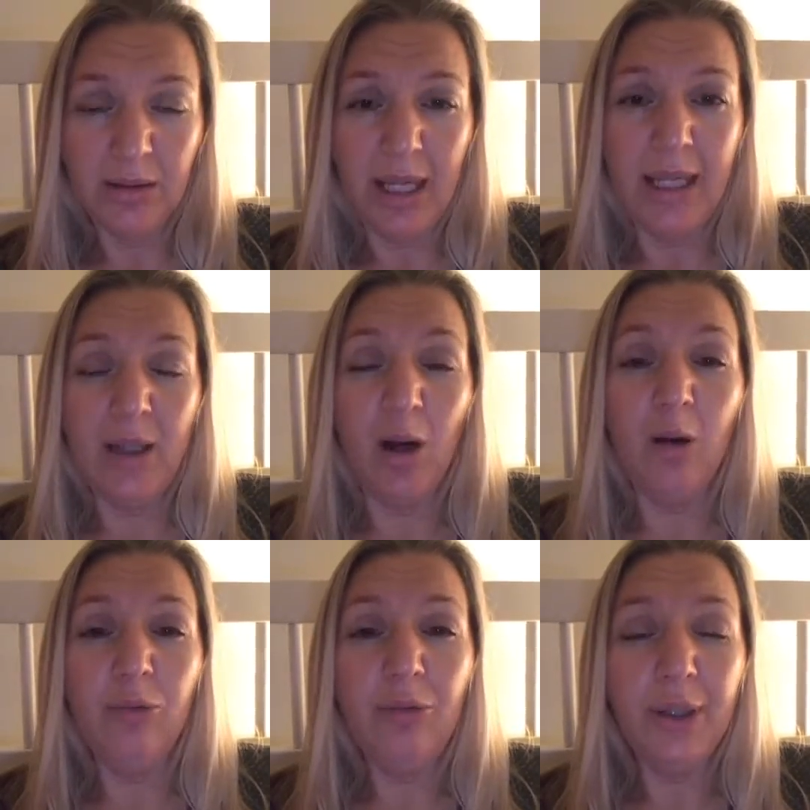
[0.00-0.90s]
in our
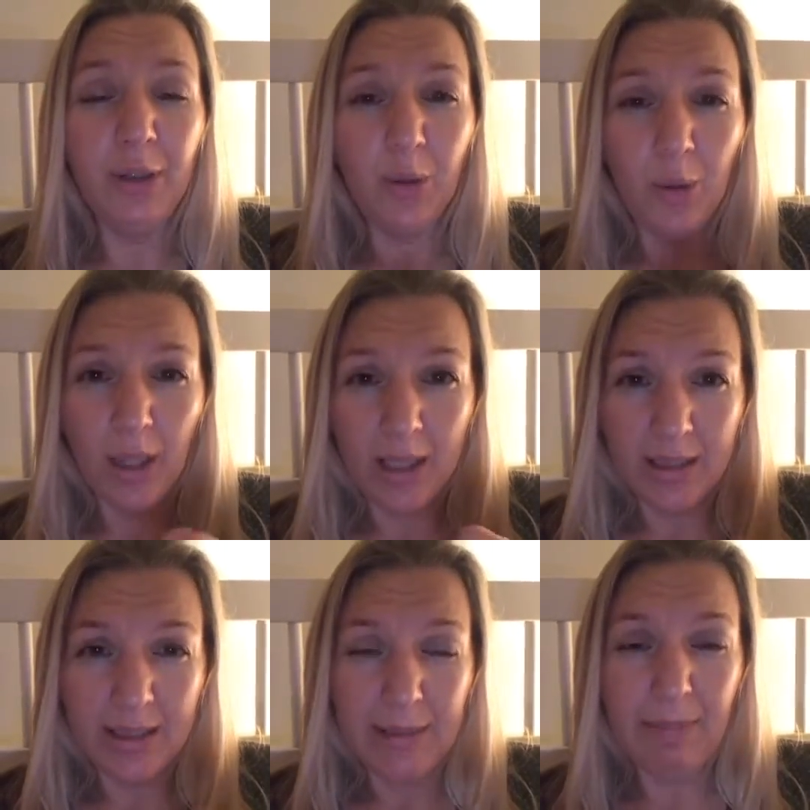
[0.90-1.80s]
real
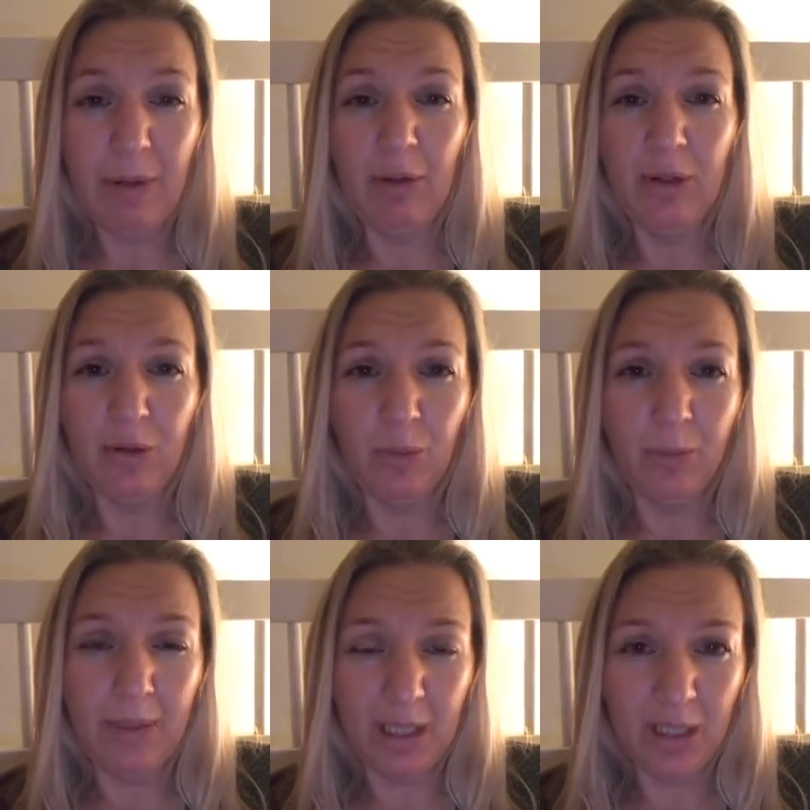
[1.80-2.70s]
spiritual
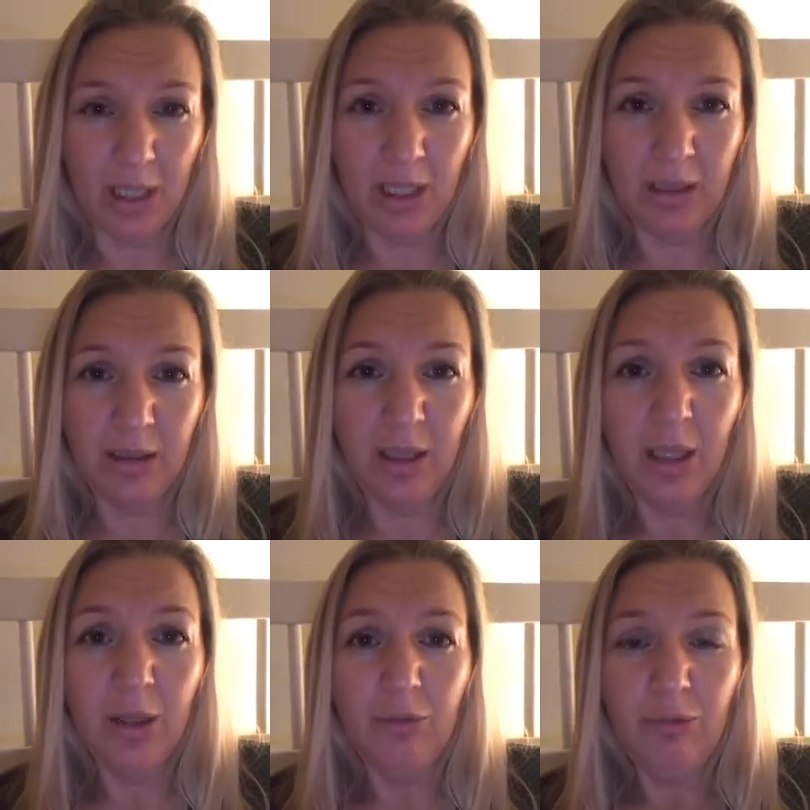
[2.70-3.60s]
mission,
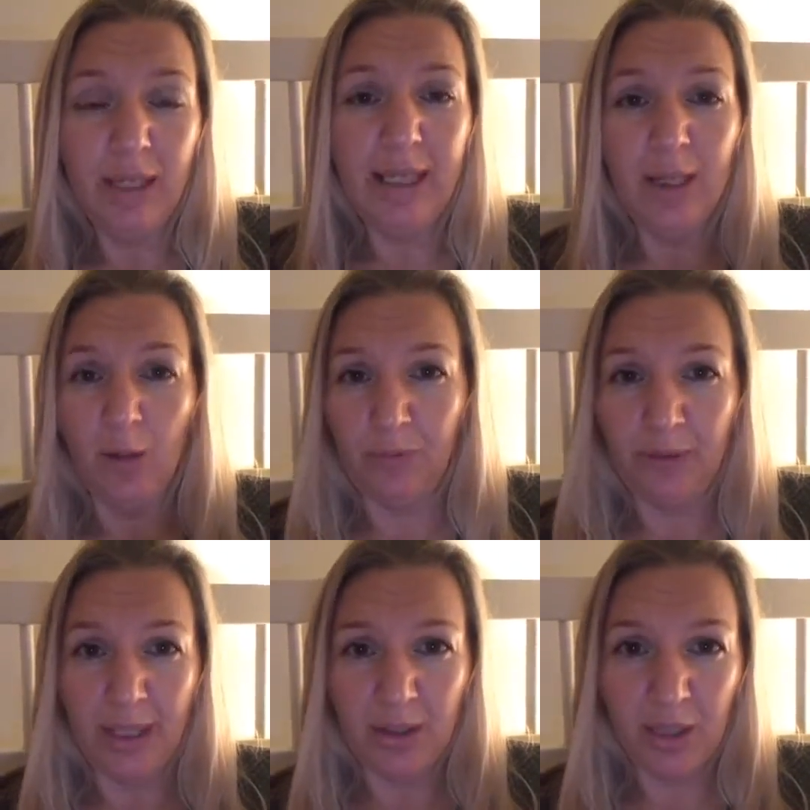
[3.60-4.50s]
really on
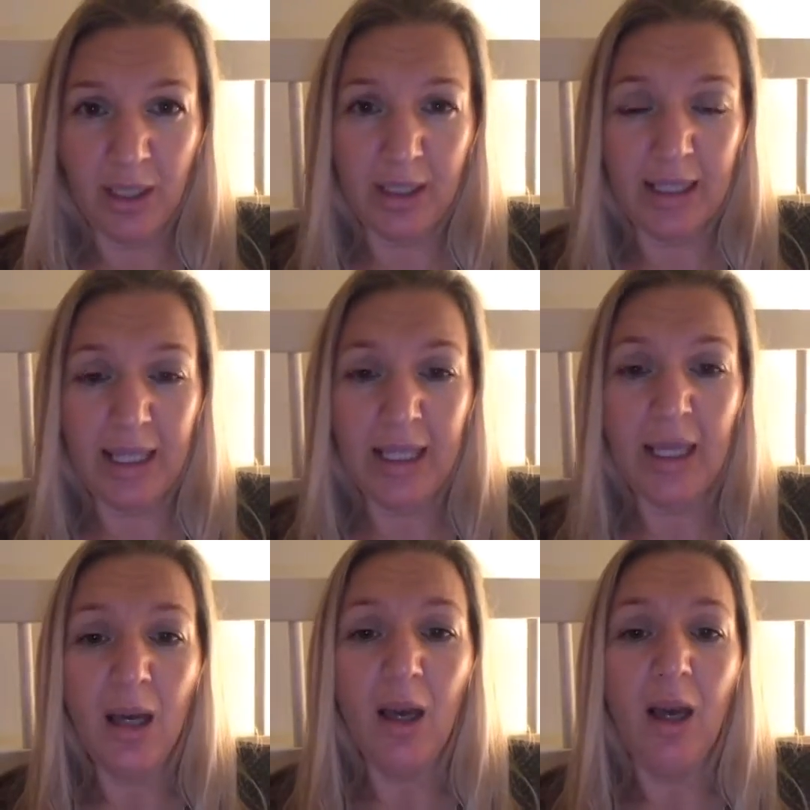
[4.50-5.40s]
that journey
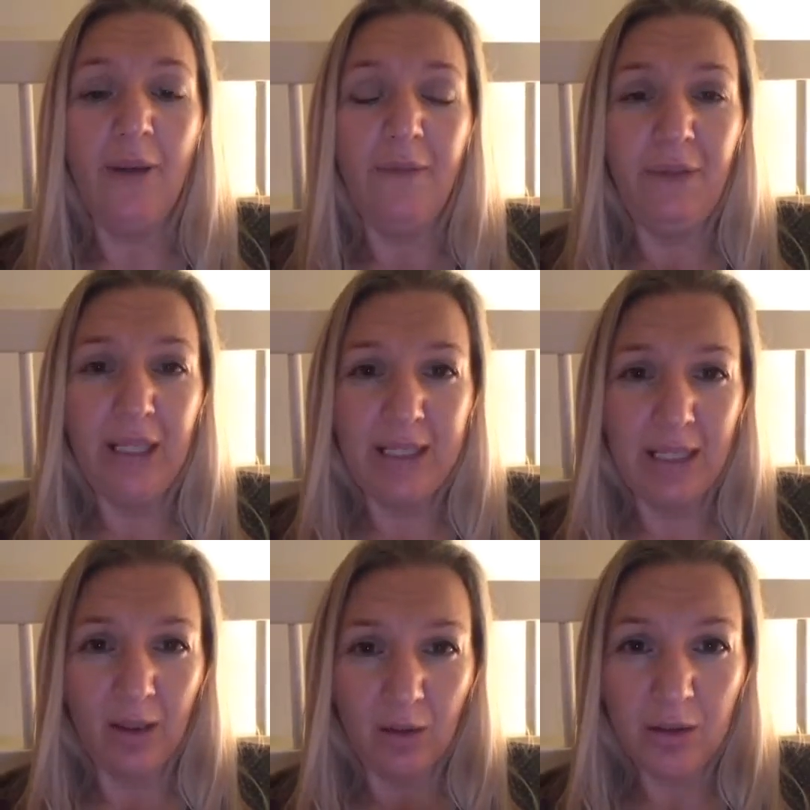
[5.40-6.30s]
of
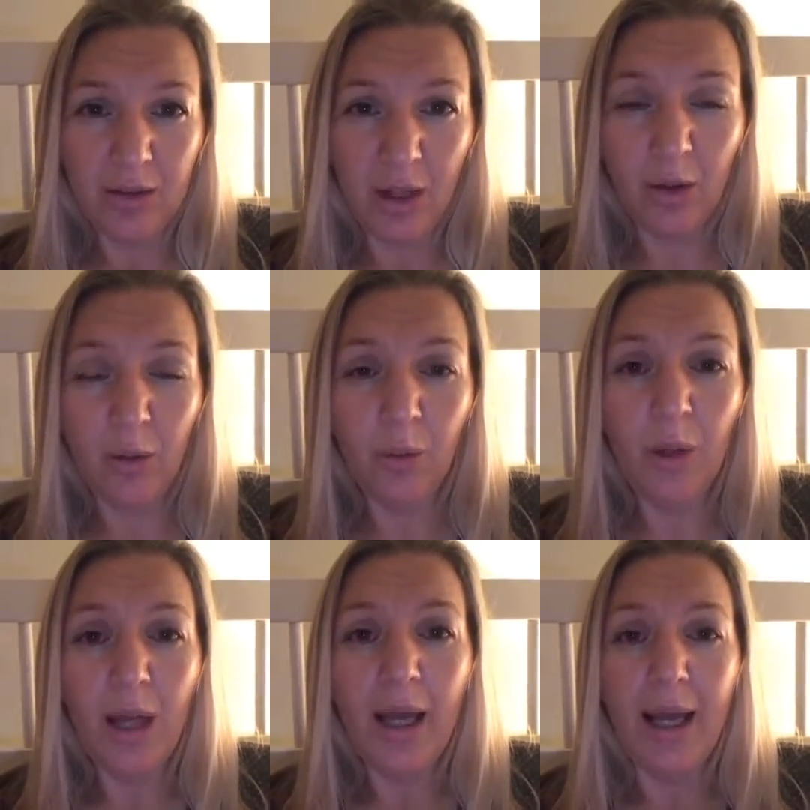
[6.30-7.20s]
feeding our soul
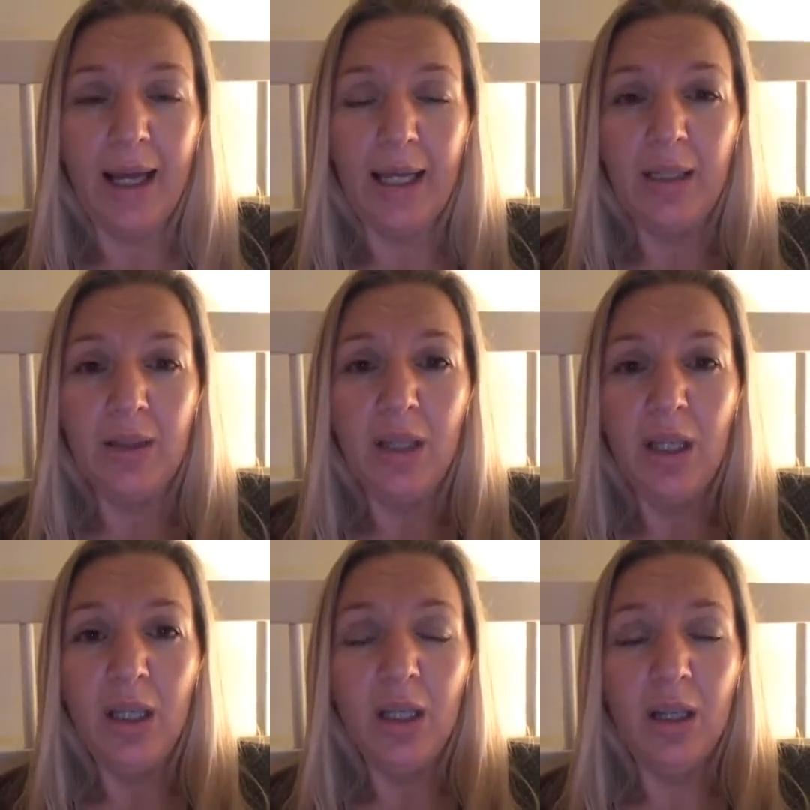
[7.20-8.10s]
and
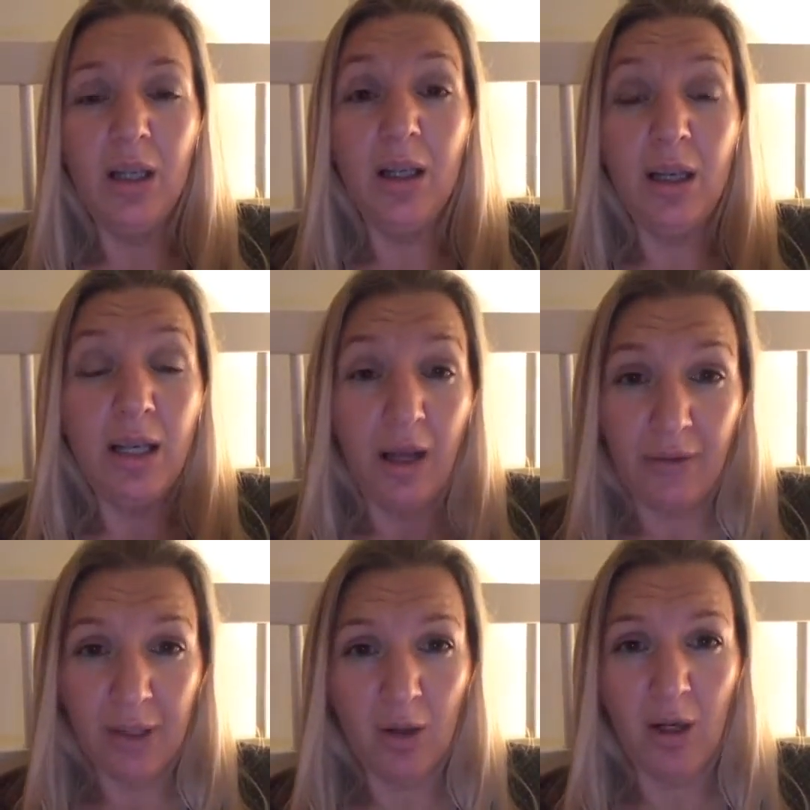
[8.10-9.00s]

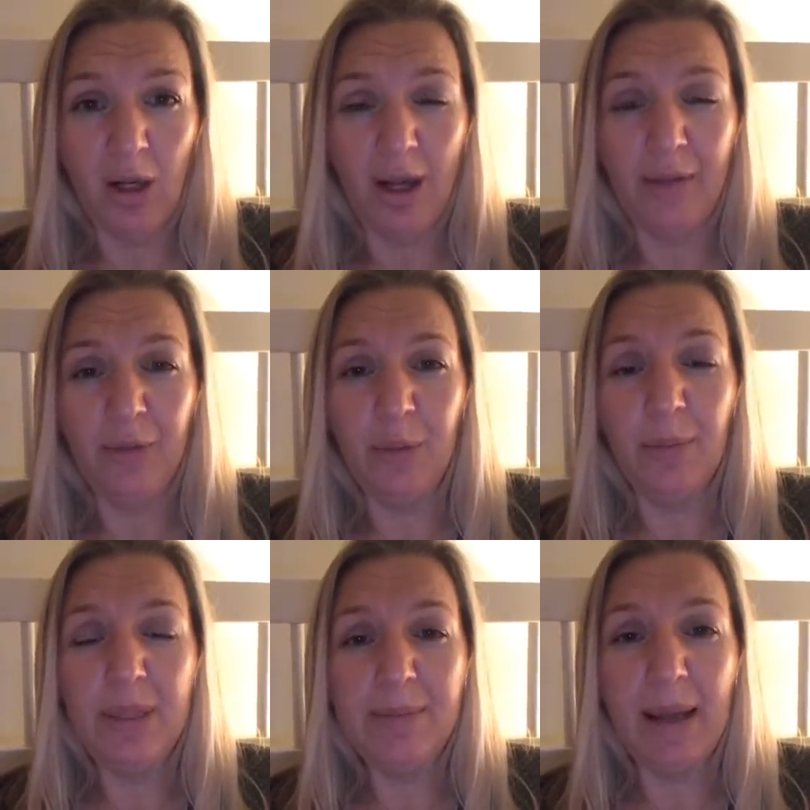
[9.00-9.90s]
loving our life from the
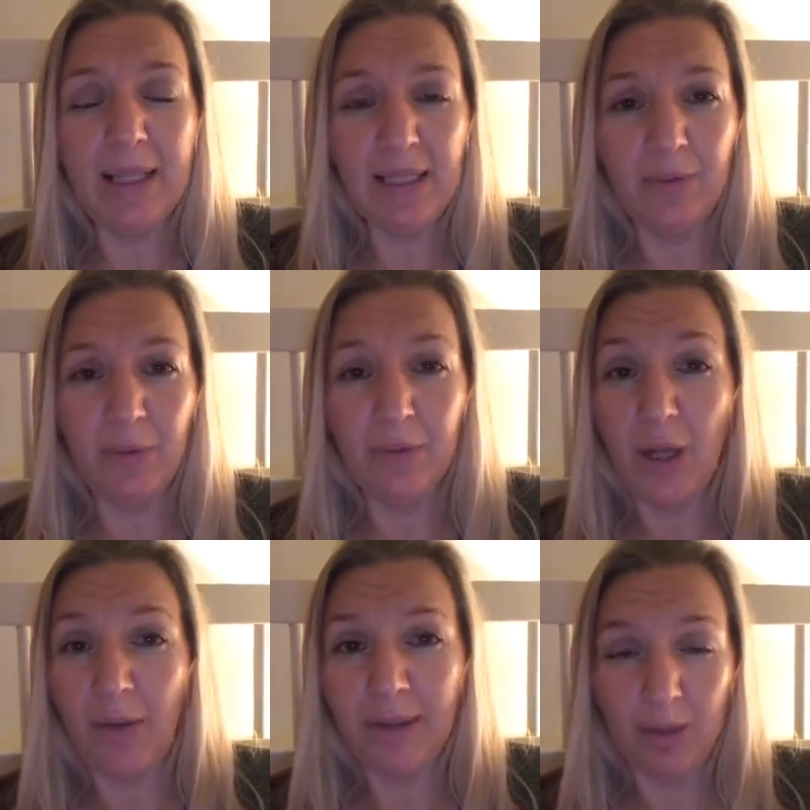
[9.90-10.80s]
perspective of
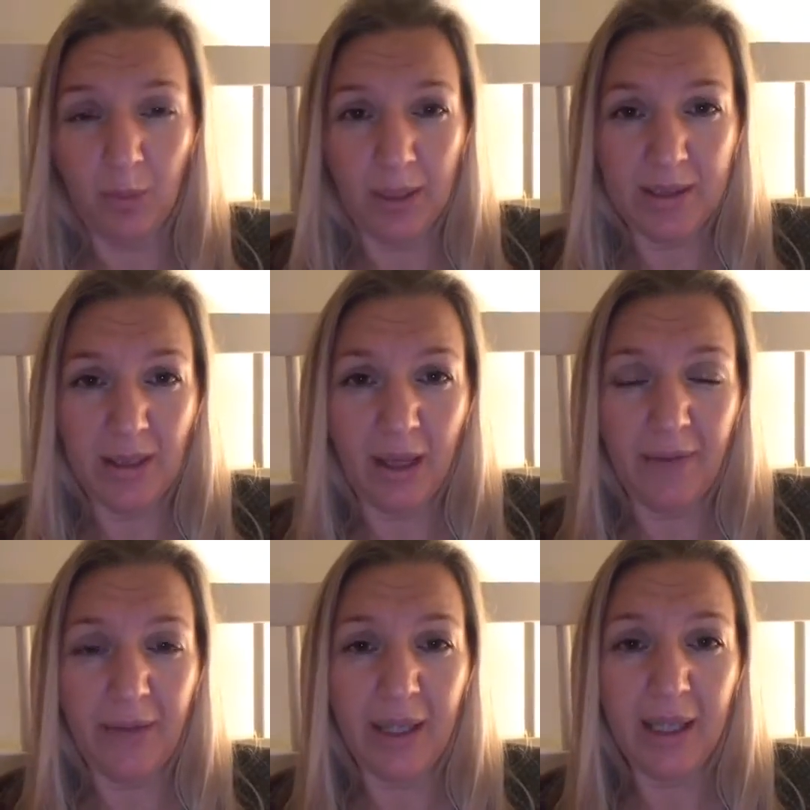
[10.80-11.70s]
knowing that we're
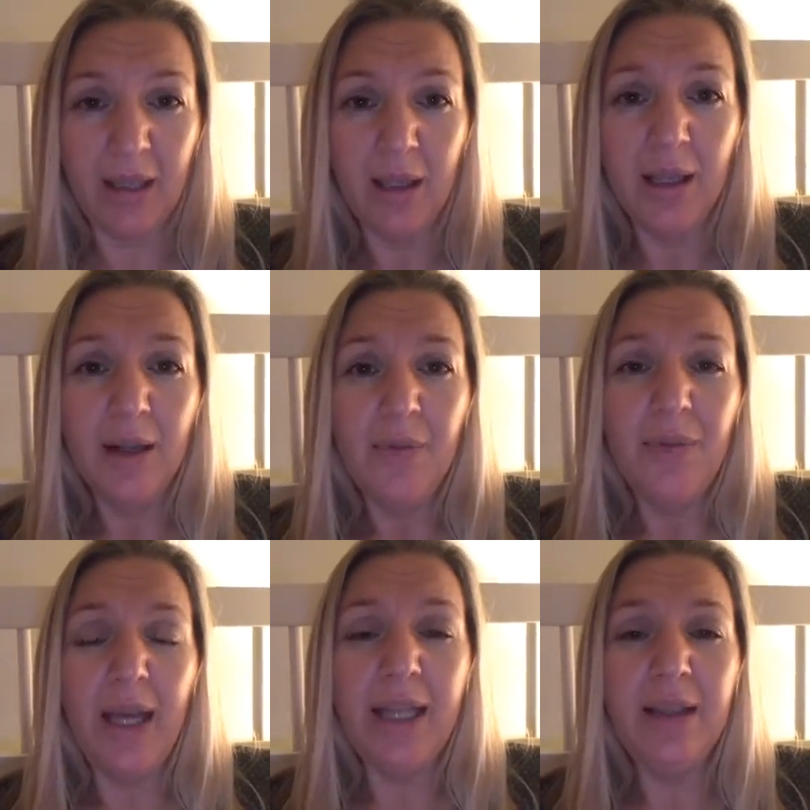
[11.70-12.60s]
serving,
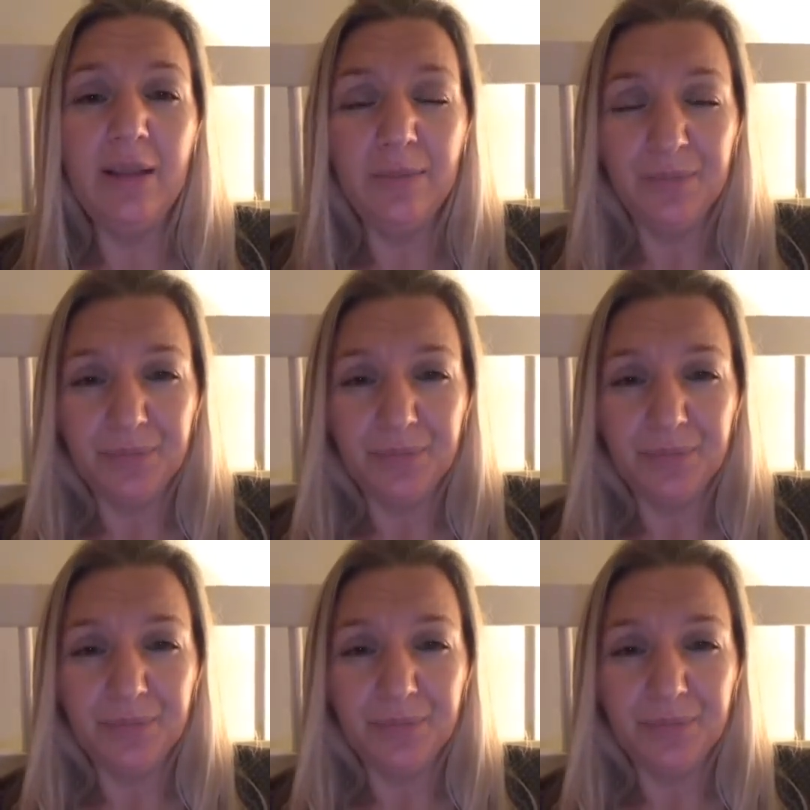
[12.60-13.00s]
then